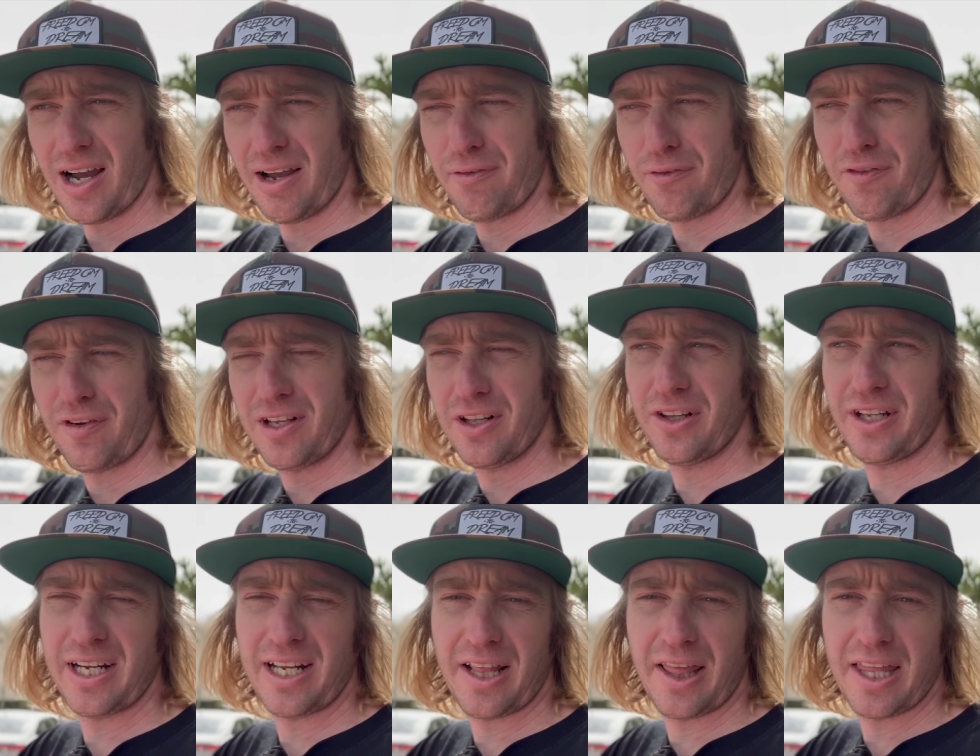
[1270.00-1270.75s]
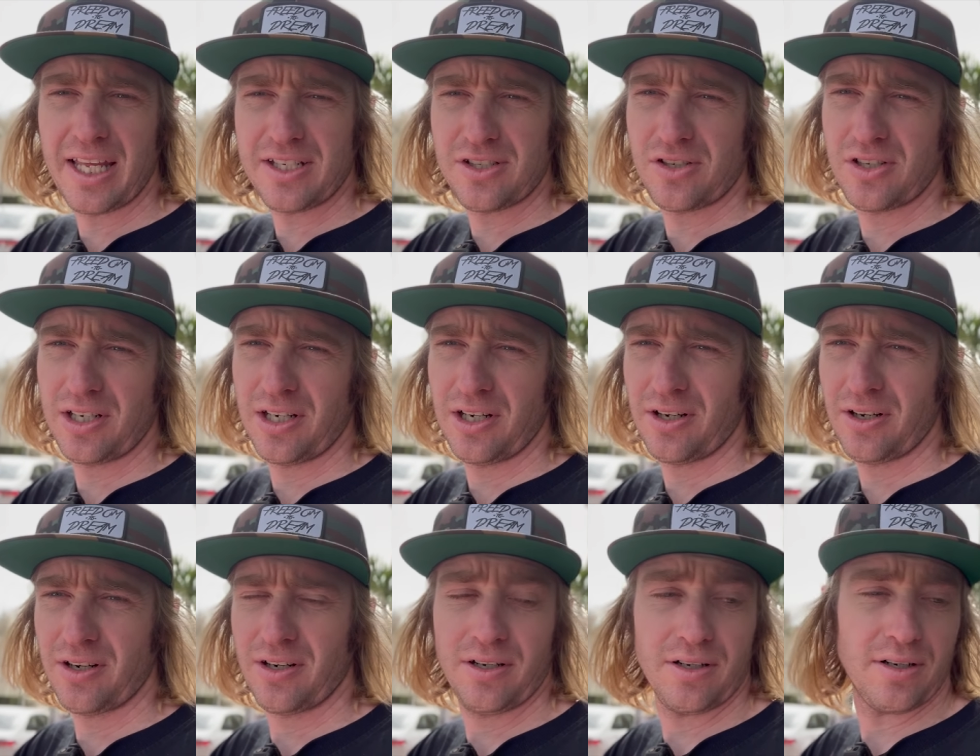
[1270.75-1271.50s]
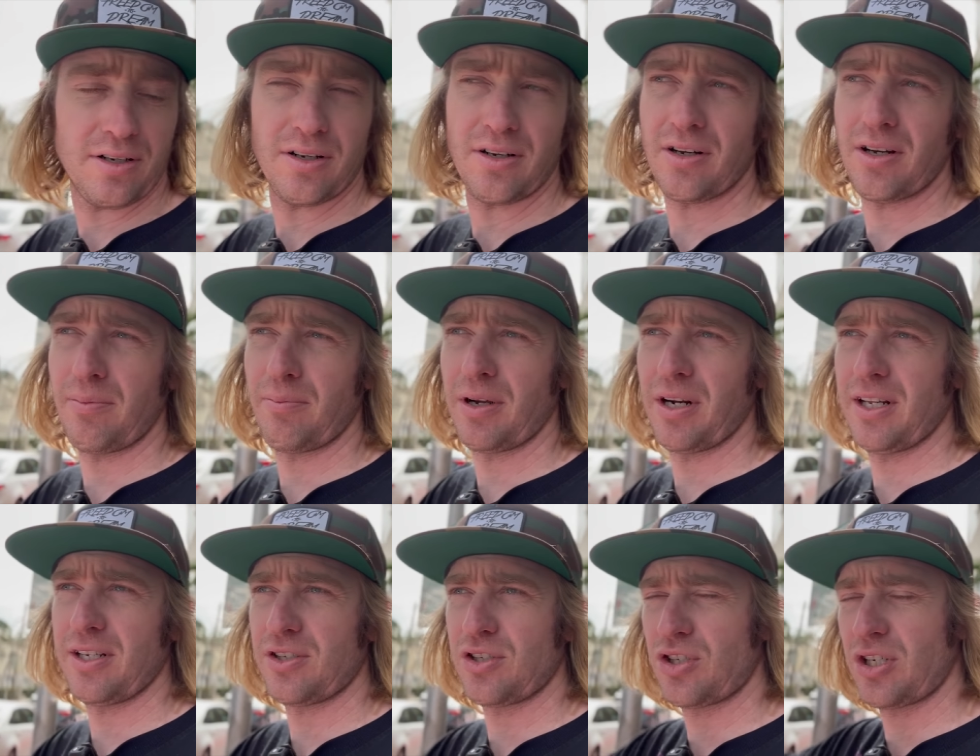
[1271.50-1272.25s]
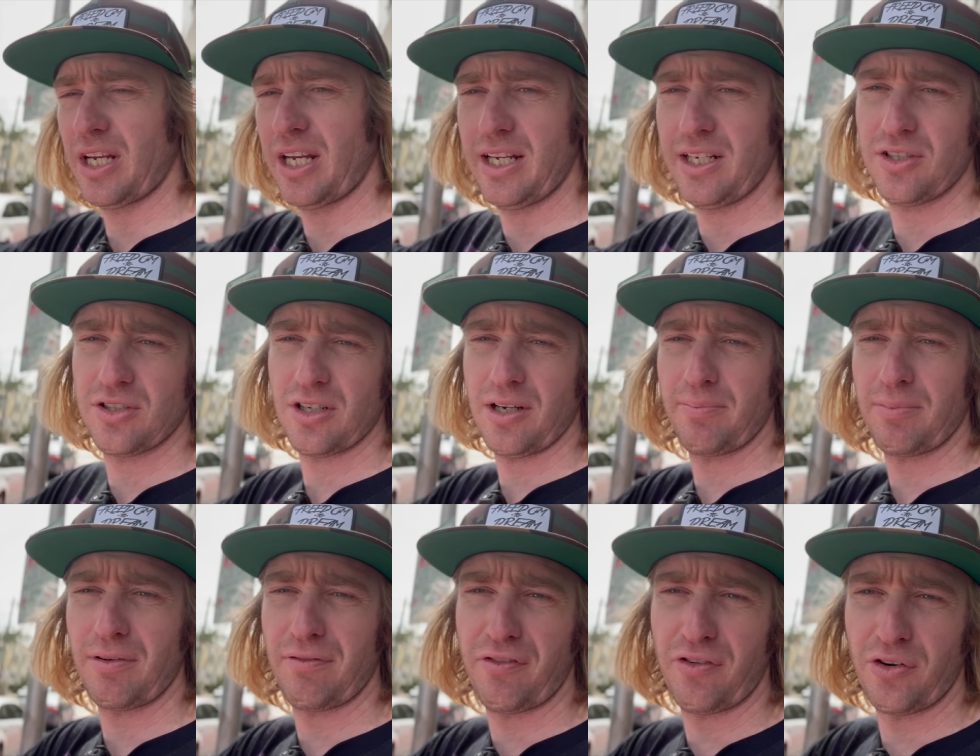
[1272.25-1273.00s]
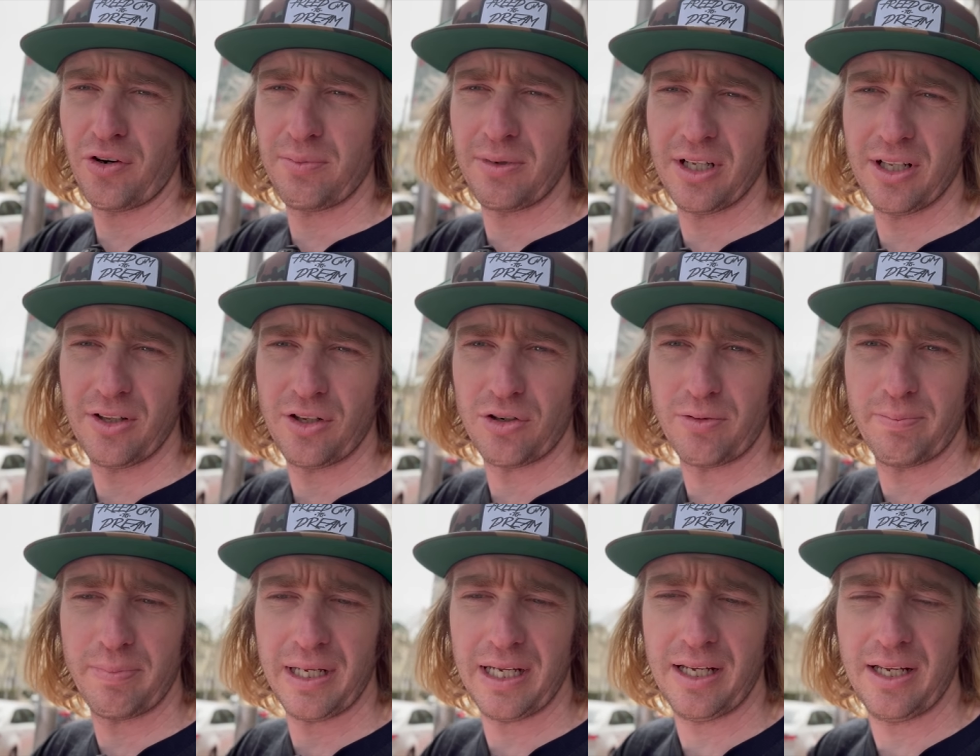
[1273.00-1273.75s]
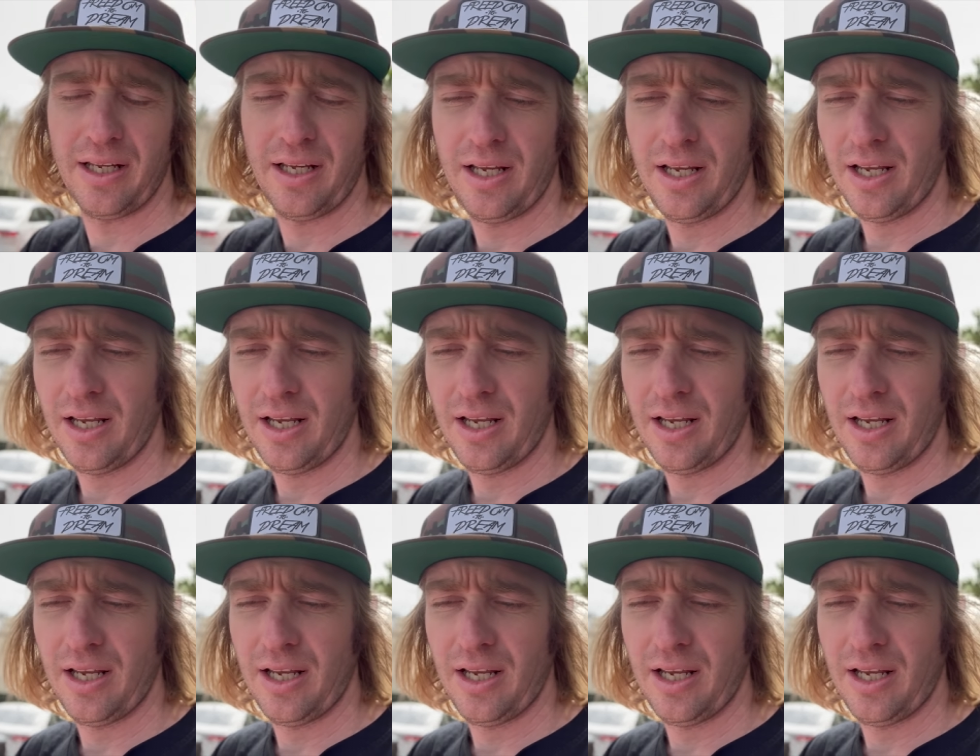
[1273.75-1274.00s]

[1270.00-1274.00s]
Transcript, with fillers: I feel like this year I'm gonna change up the formula a little bit